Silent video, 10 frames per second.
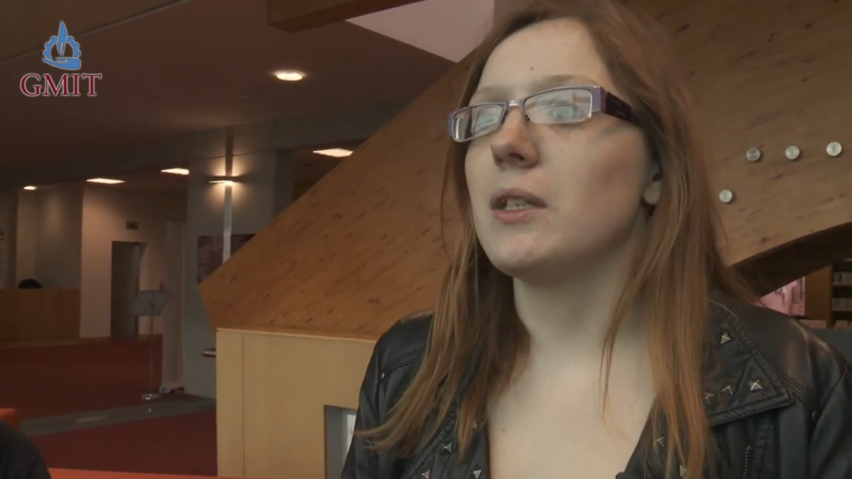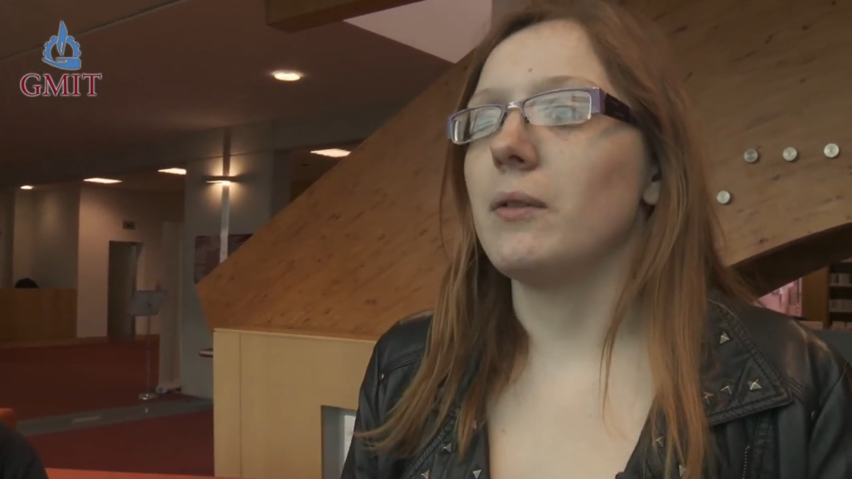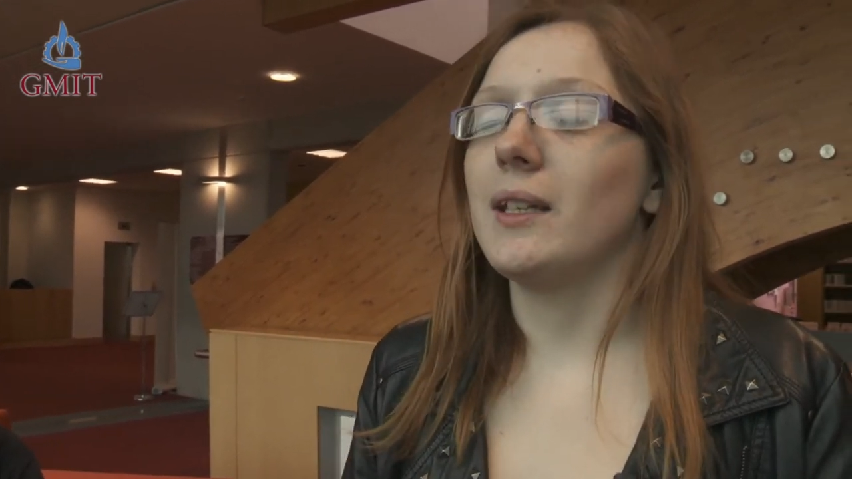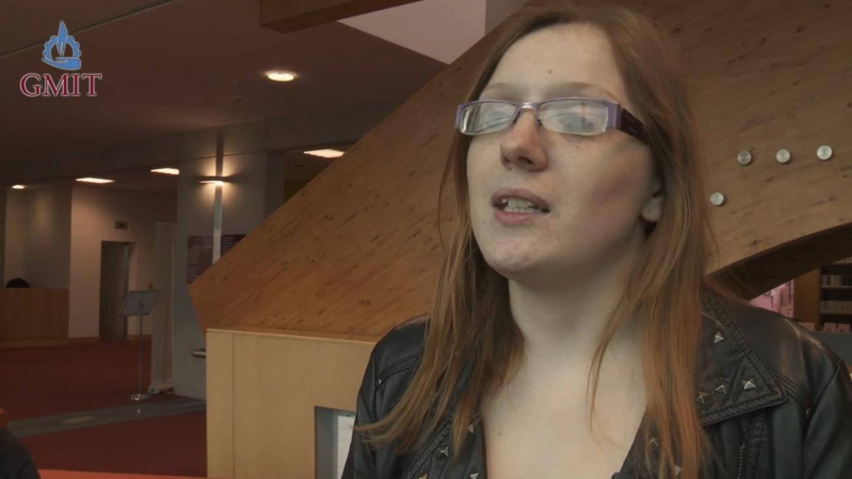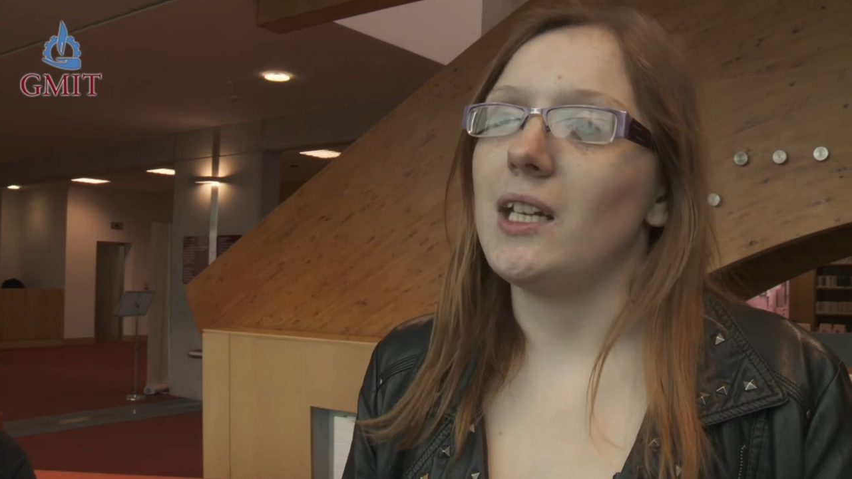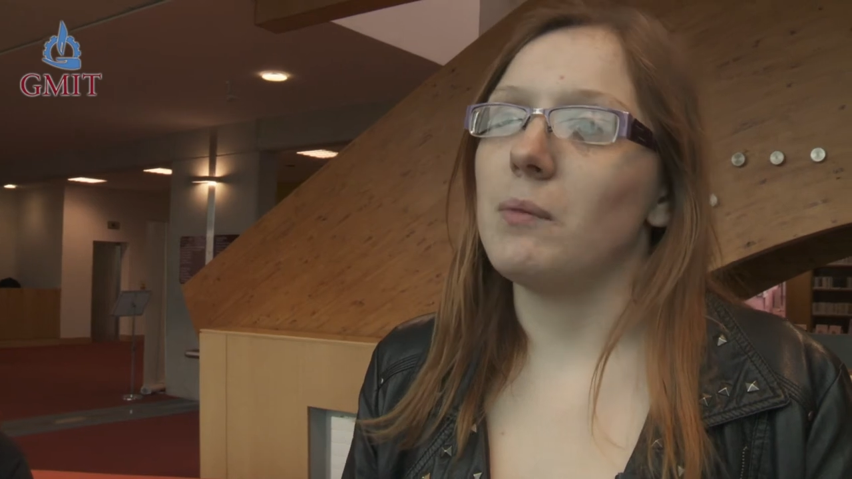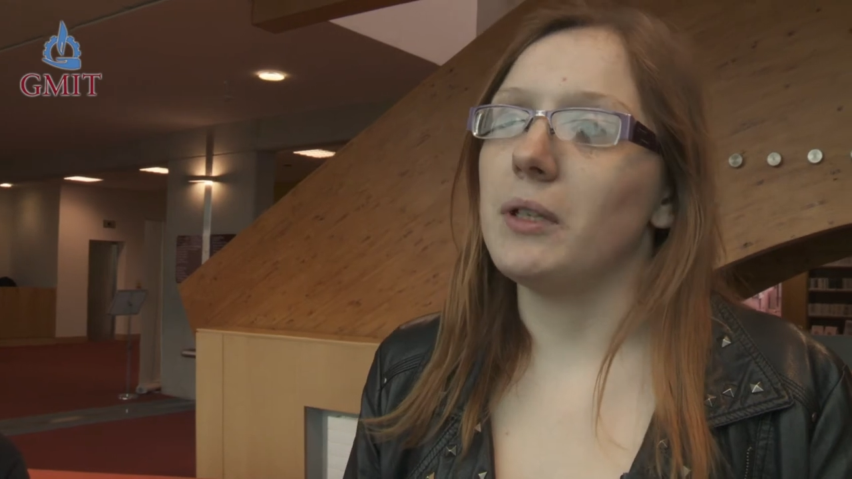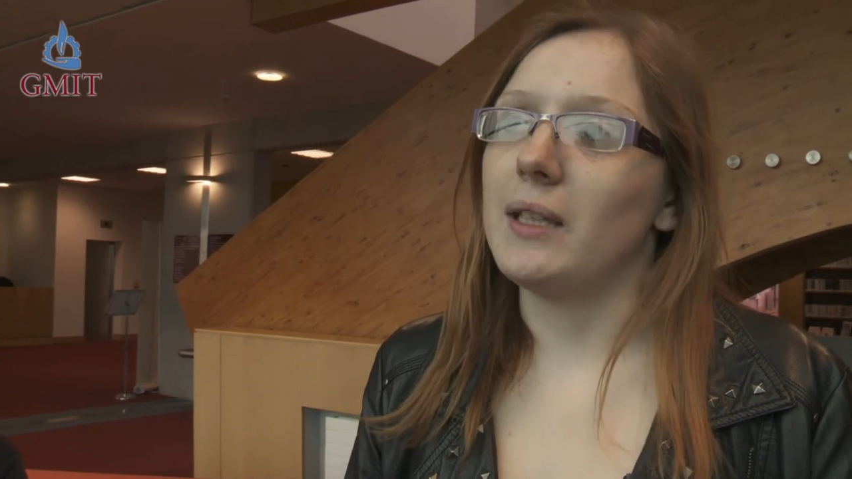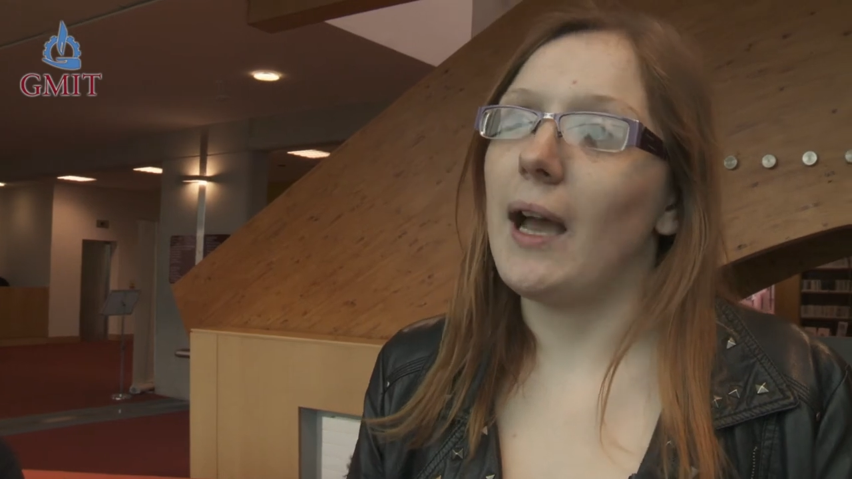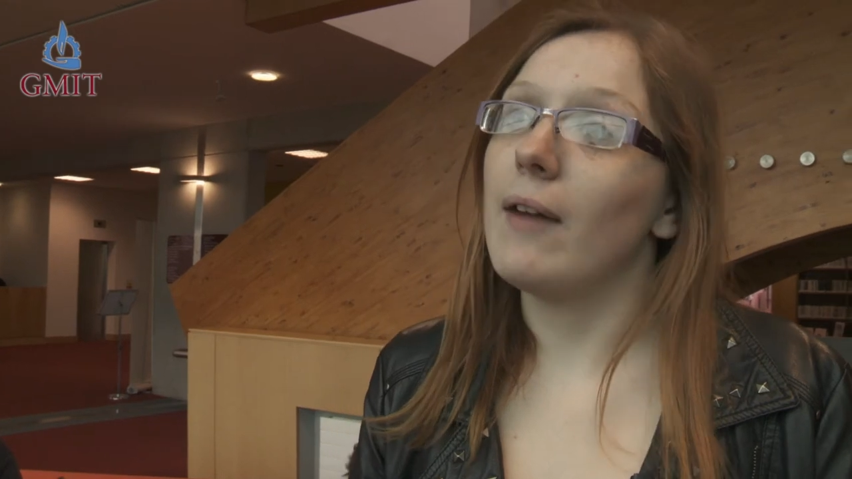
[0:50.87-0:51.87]
So on the data
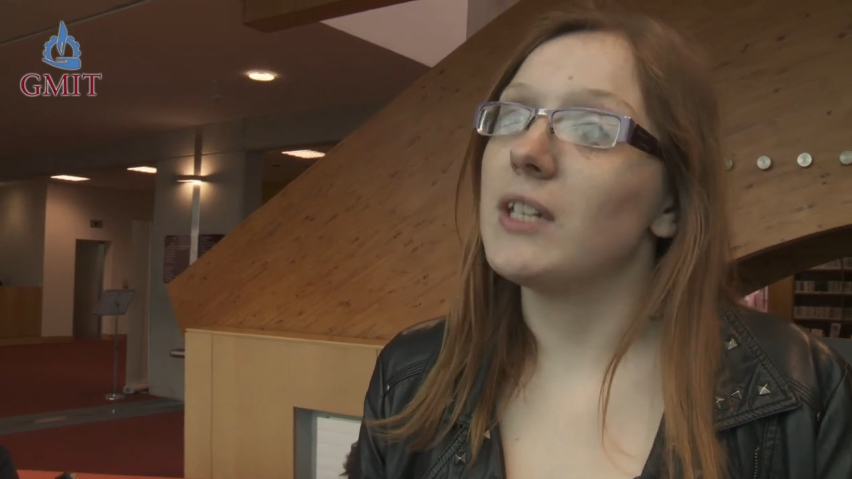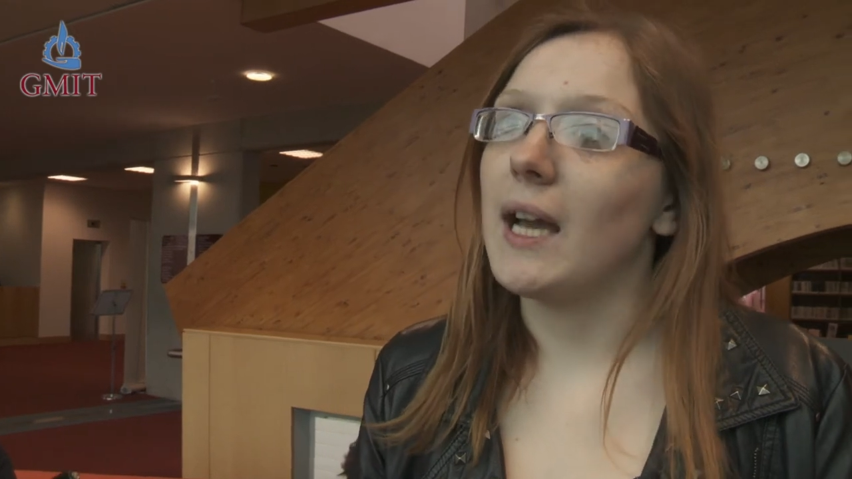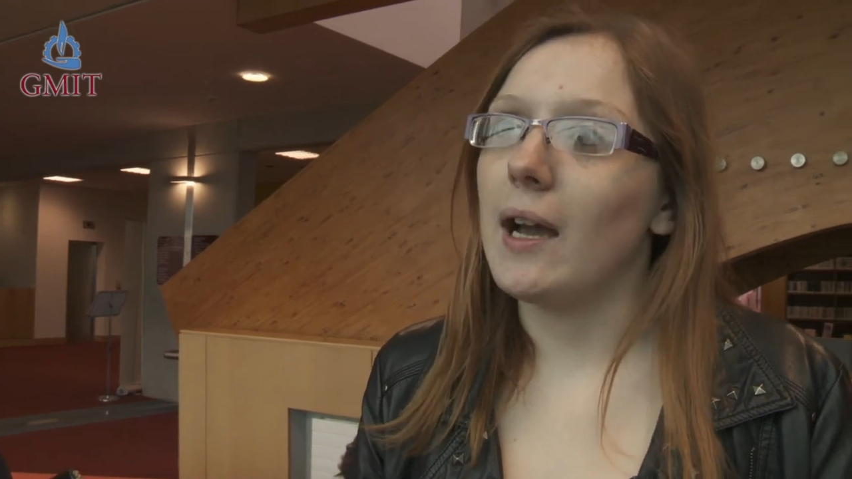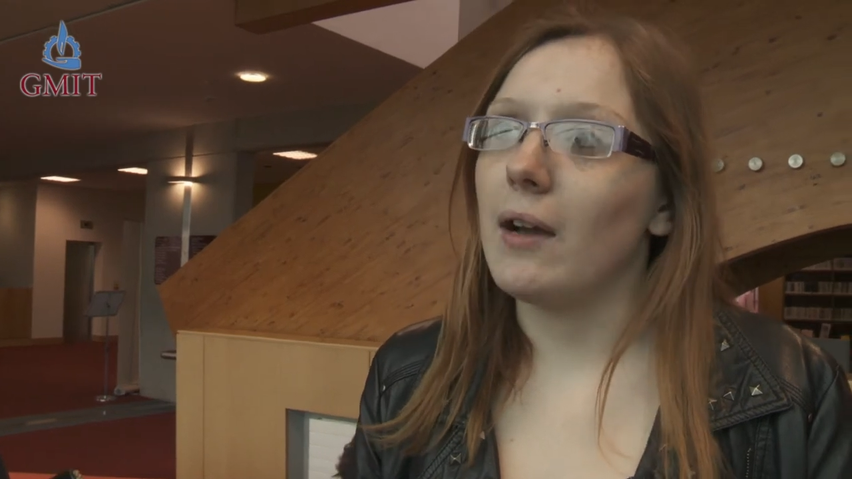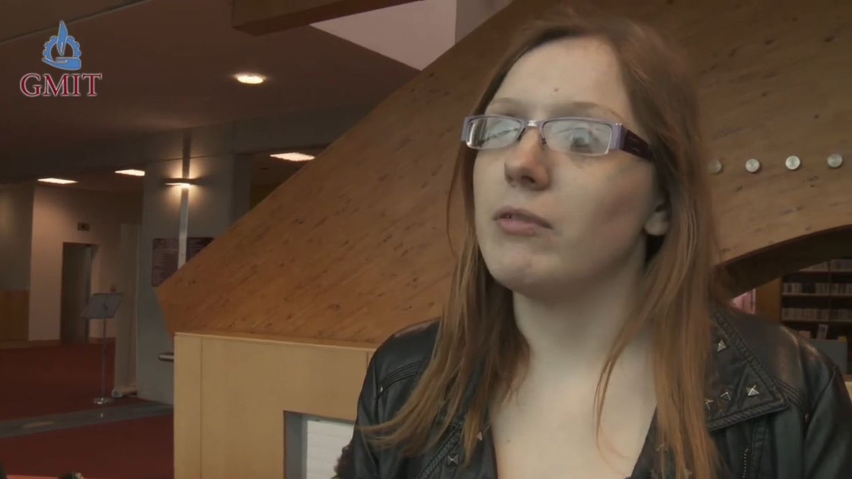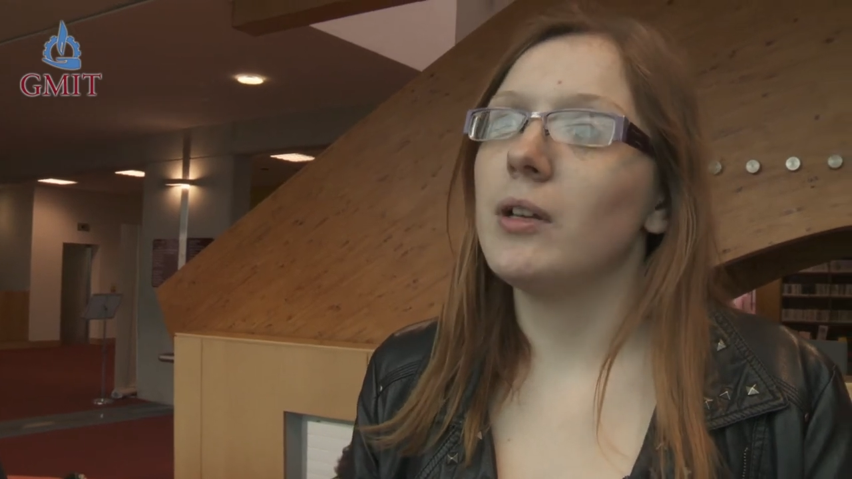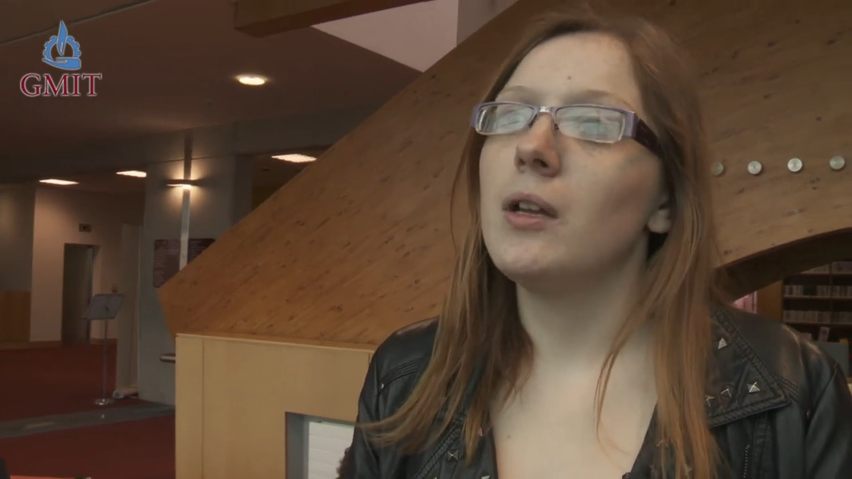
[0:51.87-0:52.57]
buoy, they have to have